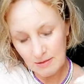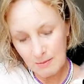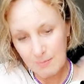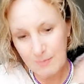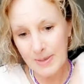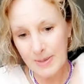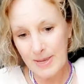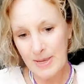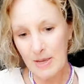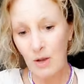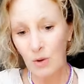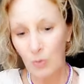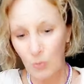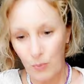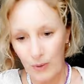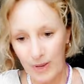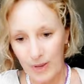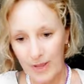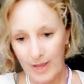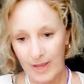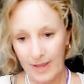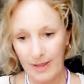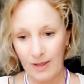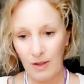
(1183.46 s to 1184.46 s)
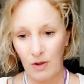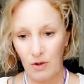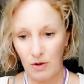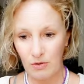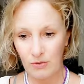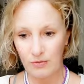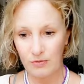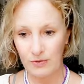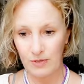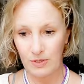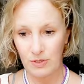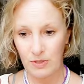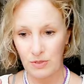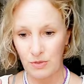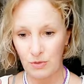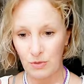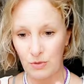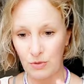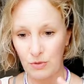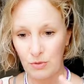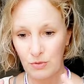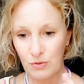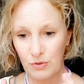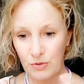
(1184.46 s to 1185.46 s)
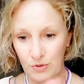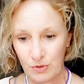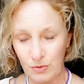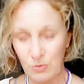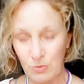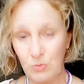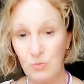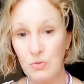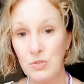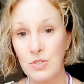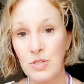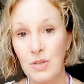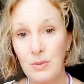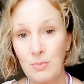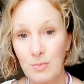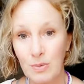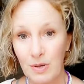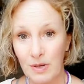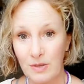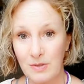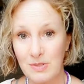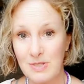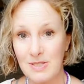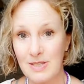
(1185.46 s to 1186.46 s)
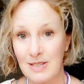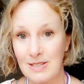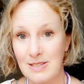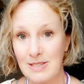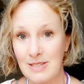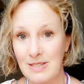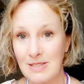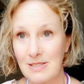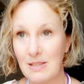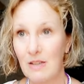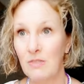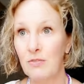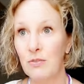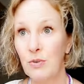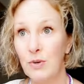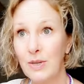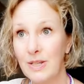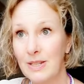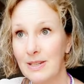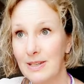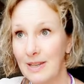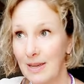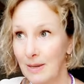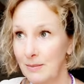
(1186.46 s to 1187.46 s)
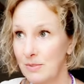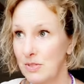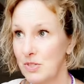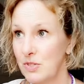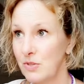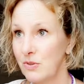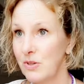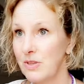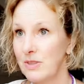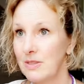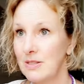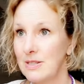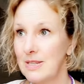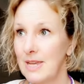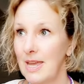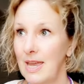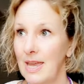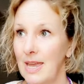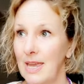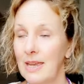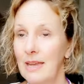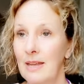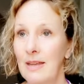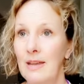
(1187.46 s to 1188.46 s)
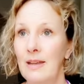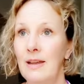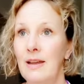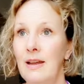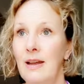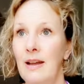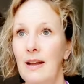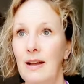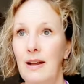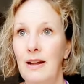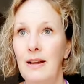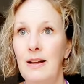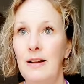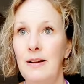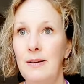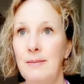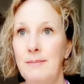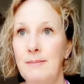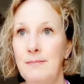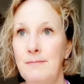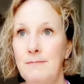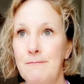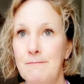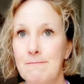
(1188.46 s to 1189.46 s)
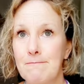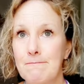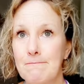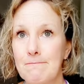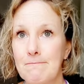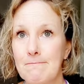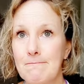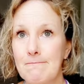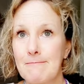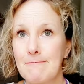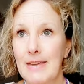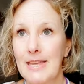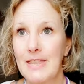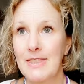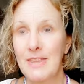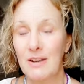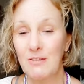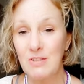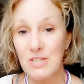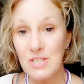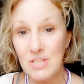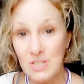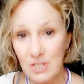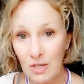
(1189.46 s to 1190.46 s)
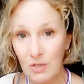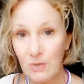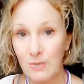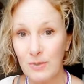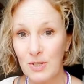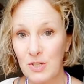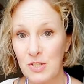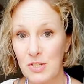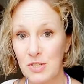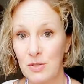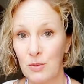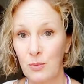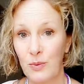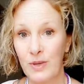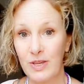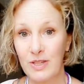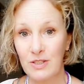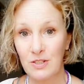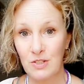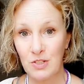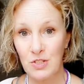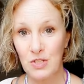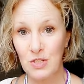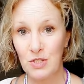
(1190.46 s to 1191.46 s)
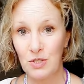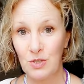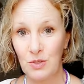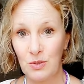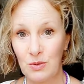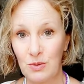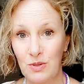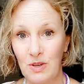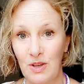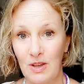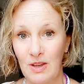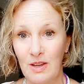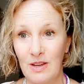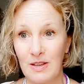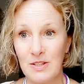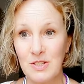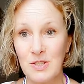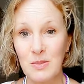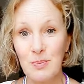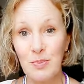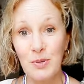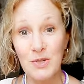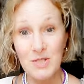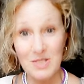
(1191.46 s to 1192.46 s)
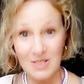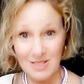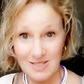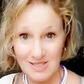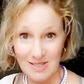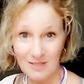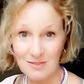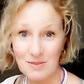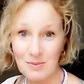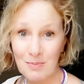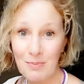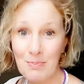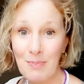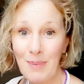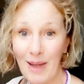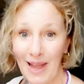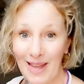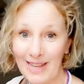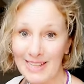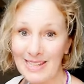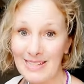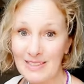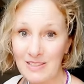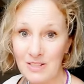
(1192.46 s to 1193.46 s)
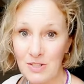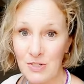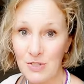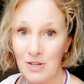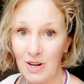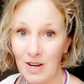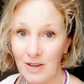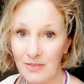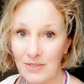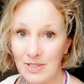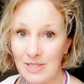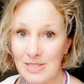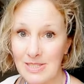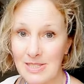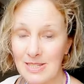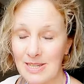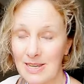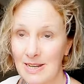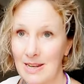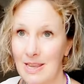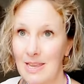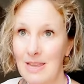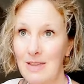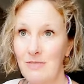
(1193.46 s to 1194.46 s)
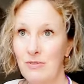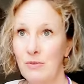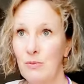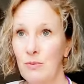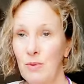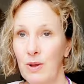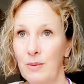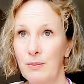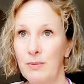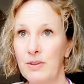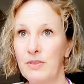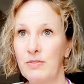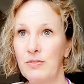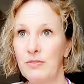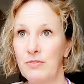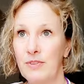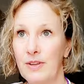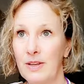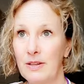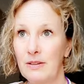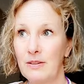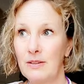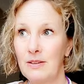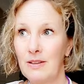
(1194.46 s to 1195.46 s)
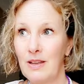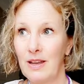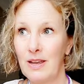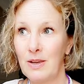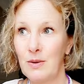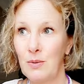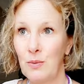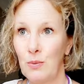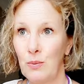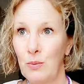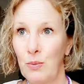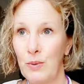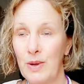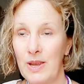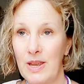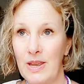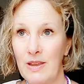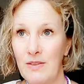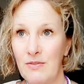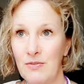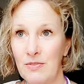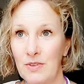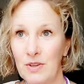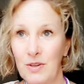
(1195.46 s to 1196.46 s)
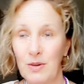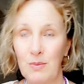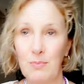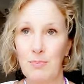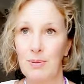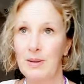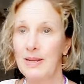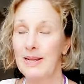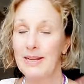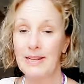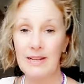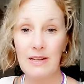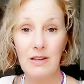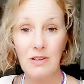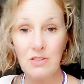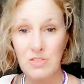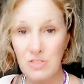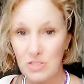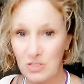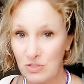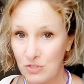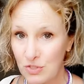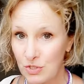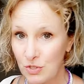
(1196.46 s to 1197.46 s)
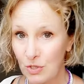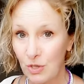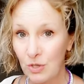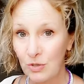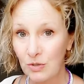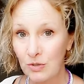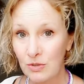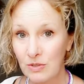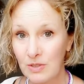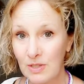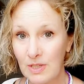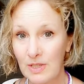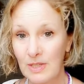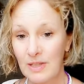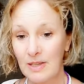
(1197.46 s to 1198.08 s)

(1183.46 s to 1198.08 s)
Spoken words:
be aware of your thought processes. Avoid naps during the day. There is so much that we can do to put ourselves back in the driving seat, even when we feel like we've completely lost control.